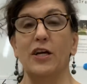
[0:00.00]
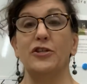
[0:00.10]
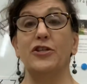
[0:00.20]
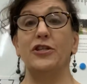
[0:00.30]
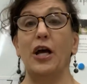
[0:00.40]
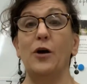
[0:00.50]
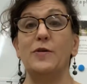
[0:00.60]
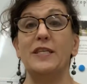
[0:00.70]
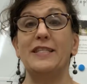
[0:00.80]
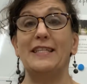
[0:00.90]

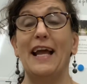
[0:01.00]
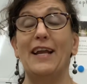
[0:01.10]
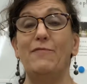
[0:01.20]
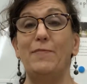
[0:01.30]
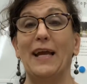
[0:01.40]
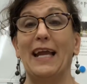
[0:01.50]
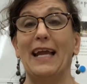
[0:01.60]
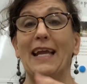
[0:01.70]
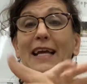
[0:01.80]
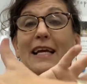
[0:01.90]
shows a state of
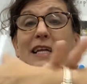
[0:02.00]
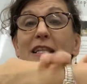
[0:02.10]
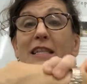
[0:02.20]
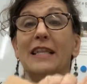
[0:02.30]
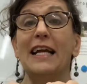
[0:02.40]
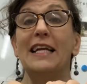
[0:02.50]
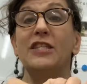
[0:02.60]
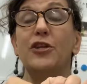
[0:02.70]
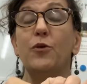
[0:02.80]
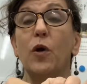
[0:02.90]
being, links
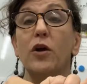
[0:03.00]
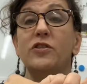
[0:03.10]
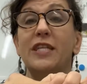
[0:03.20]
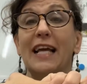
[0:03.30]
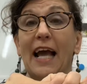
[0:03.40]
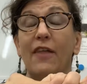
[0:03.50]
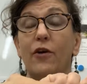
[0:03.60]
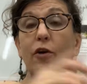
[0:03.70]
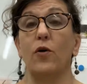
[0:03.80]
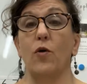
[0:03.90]
two words
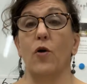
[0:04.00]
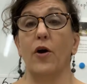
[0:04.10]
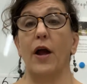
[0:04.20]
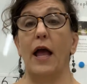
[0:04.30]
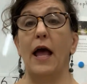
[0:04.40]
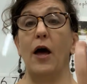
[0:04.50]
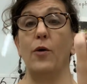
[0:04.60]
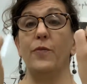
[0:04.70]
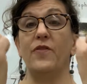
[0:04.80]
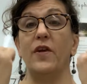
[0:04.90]
together, or
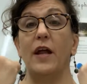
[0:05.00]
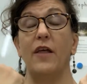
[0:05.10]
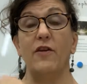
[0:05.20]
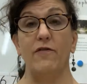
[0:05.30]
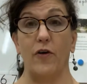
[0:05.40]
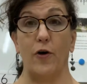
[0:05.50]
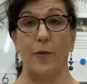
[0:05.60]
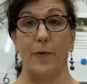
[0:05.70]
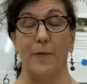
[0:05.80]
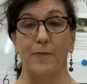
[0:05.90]
helps another
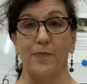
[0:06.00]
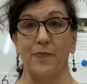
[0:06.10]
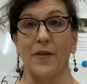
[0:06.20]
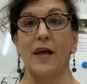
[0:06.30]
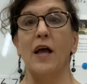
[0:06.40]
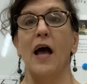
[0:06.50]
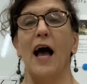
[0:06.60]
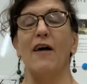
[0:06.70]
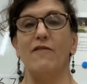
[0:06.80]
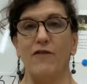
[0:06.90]
verb.
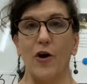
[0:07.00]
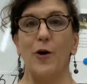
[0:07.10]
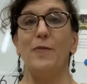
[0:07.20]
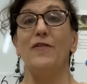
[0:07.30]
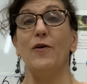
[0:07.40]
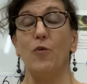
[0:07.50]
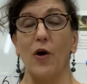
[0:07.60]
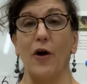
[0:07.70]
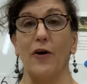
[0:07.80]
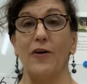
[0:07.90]
A verb is a
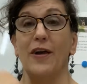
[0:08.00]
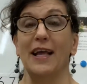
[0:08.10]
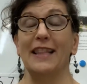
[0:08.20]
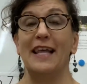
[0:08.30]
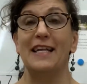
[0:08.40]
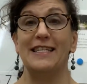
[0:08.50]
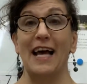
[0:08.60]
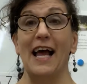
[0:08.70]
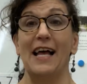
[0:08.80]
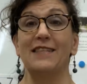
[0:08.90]
word that
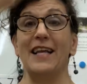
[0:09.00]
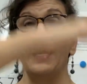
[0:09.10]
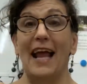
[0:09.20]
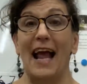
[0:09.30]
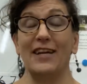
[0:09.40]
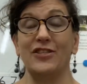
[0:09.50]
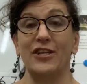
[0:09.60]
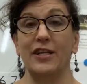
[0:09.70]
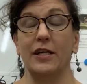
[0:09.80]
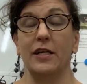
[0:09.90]
does an
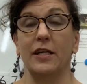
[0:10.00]
action,